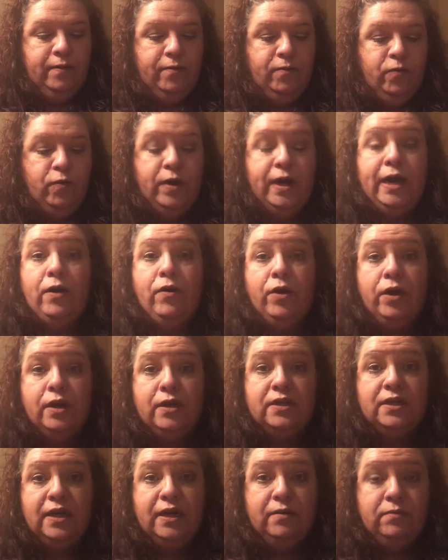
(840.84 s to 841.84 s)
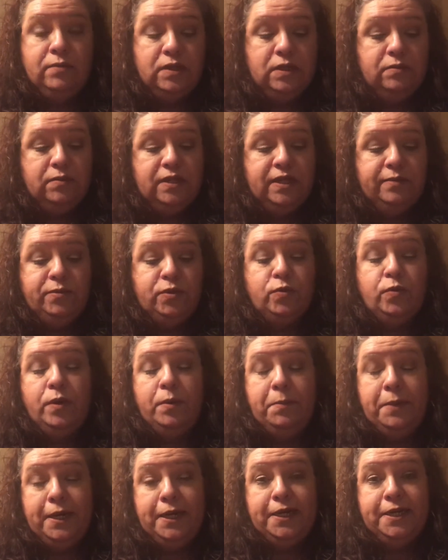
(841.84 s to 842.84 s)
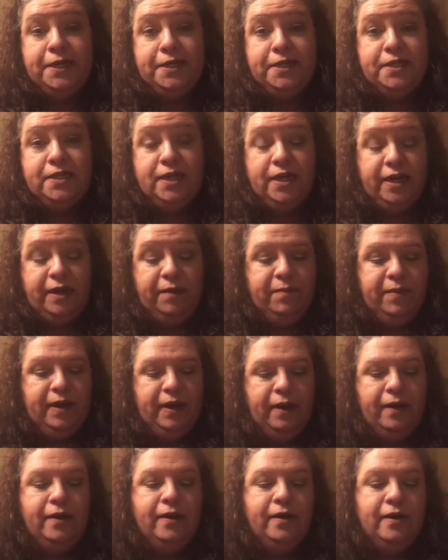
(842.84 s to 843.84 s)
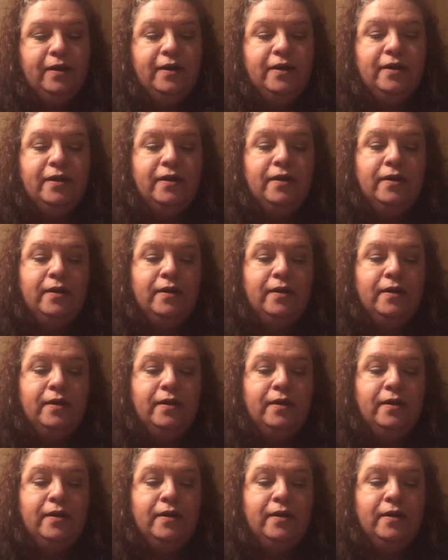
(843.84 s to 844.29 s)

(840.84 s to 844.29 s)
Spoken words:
1 hour at a time, sometimes 1 minute at a time, but